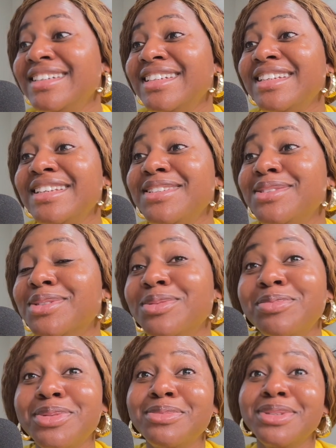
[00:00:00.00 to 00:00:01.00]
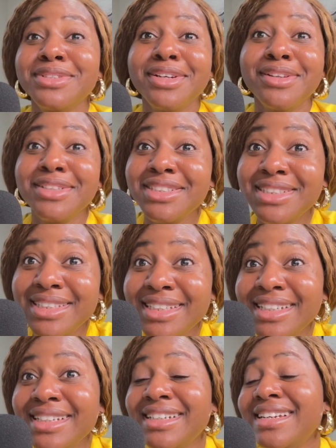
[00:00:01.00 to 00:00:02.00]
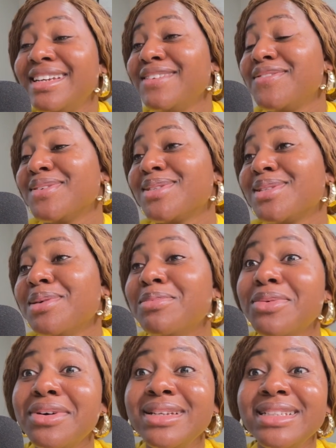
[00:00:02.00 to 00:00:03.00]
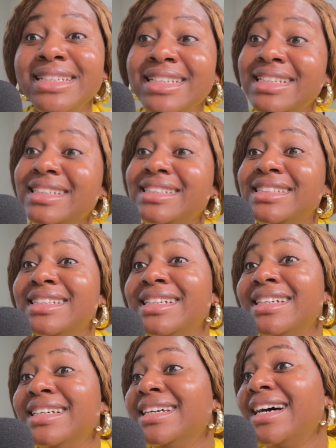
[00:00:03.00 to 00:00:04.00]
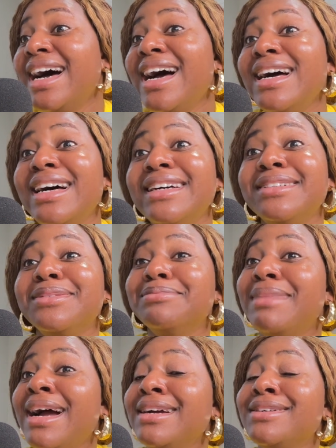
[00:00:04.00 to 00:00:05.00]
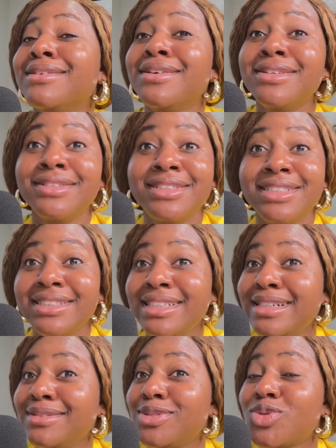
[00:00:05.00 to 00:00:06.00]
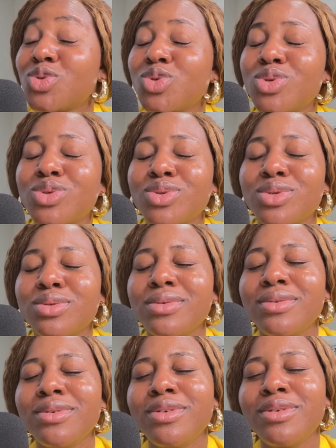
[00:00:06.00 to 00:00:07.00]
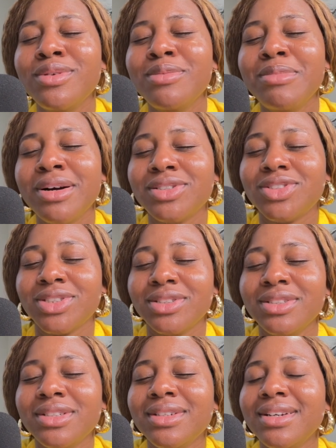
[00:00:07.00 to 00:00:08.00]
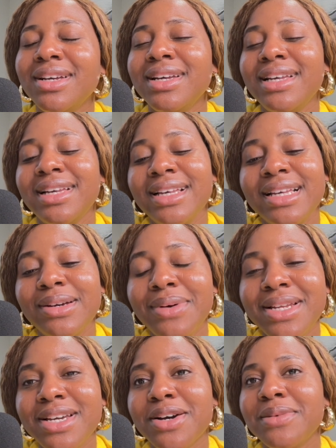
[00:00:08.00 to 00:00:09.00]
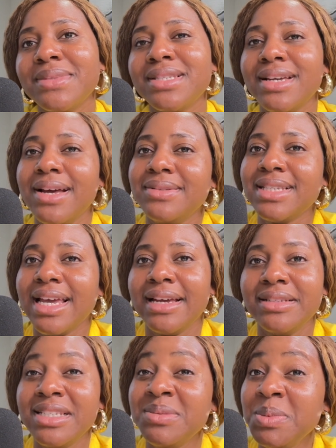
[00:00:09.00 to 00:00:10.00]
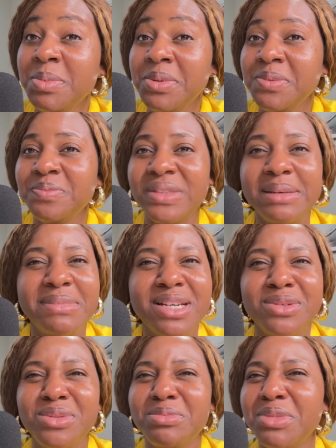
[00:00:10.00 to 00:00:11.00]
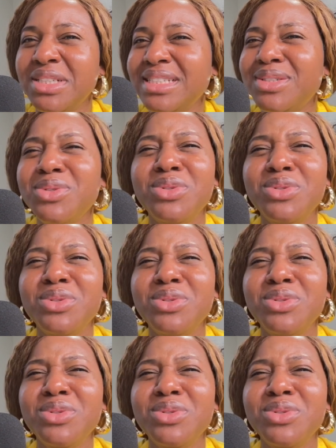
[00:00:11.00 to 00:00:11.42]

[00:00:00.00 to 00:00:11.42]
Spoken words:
pulmonology, if you're someone in, my God, there's so much. When it comes to healthcare, these people, they make good money.